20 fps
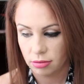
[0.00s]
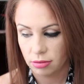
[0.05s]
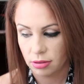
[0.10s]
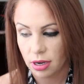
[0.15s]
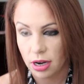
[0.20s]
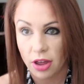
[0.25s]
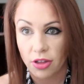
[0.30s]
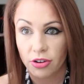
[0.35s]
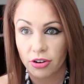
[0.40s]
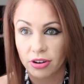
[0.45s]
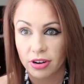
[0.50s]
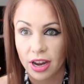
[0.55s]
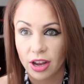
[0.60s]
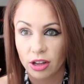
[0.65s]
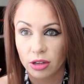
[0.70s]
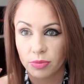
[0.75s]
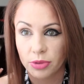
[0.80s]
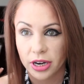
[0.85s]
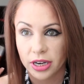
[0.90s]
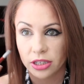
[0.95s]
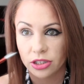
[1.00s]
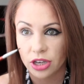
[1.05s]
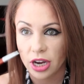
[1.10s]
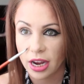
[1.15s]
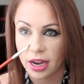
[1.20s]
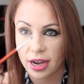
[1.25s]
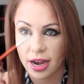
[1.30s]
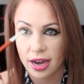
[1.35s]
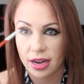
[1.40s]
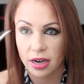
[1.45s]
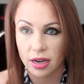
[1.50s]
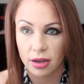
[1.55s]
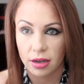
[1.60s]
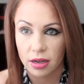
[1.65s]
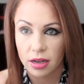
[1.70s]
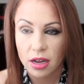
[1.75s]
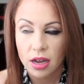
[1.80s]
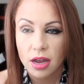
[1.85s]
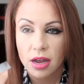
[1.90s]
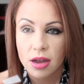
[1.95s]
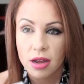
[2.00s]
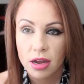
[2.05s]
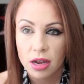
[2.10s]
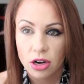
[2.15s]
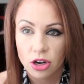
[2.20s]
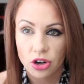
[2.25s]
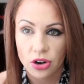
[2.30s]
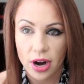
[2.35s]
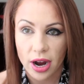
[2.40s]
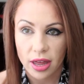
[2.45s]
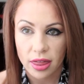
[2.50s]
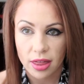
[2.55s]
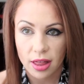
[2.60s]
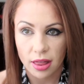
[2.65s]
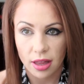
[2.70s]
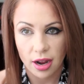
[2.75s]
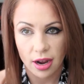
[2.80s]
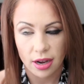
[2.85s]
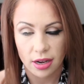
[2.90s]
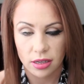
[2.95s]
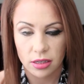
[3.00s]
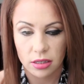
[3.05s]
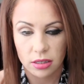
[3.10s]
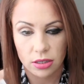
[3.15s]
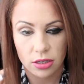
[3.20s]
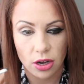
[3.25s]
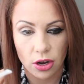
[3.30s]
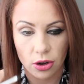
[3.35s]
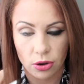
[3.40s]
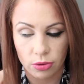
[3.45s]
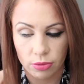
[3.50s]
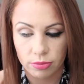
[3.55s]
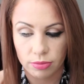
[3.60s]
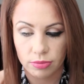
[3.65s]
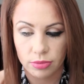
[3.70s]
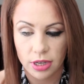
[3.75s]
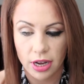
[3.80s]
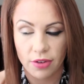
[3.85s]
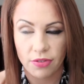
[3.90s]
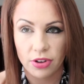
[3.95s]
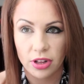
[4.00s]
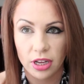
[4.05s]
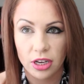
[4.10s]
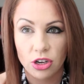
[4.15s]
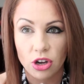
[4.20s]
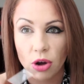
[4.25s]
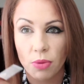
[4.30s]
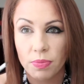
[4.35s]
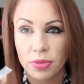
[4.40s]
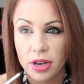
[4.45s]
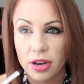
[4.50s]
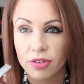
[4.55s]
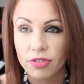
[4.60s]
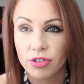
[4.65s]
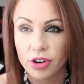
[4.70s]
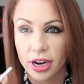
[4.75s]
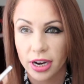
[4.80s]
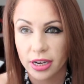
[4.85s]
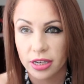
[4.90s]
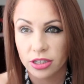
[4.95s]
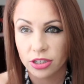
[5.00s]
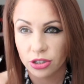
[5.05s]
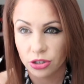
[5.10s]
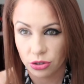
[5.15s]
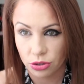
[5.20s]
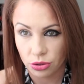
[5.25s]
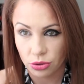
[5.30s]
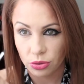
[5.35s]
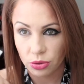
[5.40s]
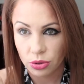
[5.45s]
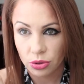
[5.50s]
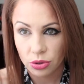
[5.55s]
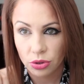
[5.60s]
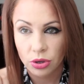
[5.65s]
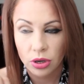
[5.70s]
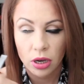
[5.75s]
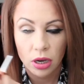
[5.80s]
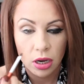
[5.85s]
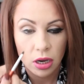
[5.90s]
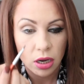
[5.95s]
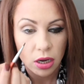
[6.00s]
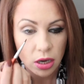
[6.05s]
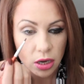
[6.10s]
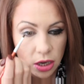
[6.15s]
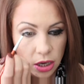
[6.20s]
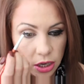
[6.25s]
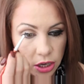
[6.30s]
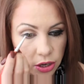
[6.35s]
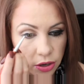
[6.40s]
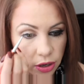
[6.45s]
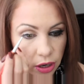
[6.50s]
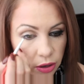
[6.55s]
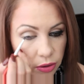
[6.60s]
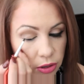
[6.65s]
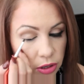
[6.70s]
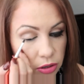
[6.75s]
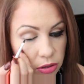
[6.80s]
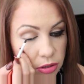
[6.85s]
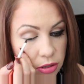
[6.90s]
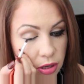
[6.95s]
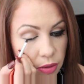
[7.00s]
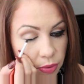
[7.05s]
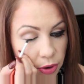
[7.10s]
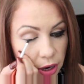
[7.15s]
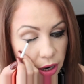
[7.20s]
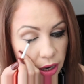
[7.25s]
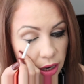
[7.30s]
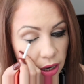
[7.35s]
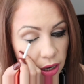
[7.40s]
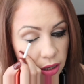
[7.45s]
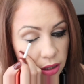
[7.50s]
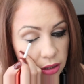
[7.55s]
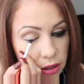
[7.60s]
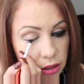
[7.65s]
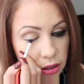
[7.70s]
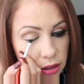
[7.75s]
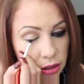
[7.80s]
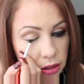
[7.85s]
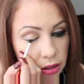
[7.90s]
another angled brush and kind of correct the line. So definitely don't be afraid to, you know, use the product.